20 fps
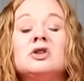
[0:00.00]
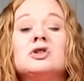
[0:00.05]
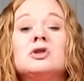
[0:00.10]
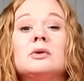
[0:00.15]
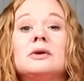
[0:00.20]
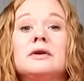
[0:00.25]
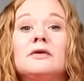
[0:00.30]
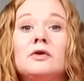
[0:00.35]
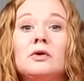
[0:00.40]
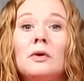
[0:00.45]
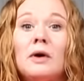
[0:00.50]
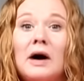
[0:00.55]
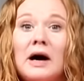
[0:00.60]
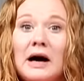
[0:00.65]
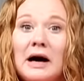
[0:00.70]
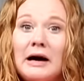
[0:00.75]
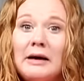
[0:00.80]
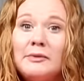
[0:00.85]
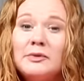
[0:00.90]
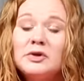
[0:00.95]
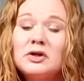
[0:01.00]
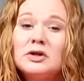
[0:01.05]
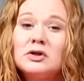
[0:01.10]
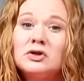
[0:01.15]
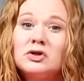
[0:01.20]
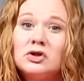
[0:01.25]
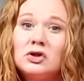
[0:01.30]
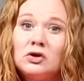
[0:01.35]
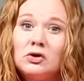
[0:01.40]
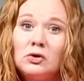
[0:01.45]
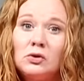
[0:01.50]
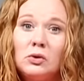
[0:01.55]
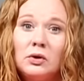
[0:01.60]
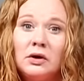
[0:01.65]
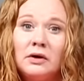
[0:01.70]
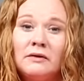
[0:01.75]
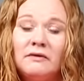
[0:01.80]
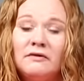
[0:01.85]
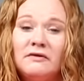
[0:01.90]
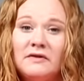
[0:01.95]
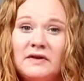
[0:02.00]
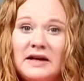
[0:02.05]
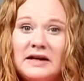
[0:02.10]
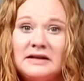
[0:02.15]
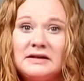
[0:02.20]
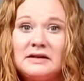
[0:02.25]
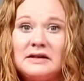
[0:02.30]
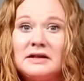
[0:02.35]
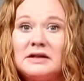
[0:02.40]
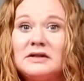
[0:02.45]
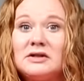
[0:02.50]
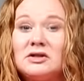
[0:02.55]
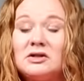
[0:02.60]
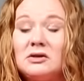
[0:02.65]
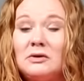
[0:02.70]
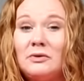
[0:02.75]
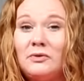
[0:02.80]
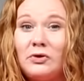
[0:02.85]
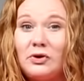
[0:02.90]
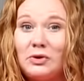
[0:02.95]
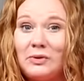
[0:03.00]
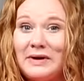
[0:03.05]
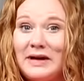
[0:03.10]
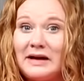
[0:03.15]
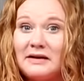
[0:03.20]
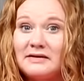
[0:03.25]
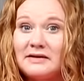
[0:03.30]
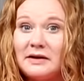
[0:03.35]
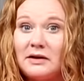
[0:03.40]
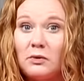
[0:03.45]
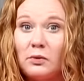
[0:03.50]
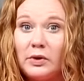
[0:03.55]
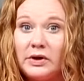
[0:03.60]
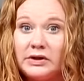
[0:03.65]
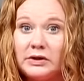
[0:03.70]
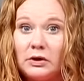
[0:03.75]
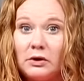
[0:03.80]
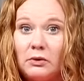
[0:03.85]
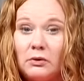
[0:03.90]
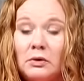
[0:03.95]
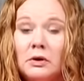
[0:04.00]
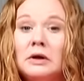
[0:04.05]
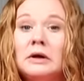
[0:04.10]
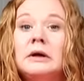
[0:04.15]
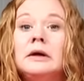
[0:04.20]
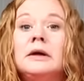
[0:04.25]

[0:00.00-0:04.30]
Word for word: So if you opt to vent this to, through an outside window,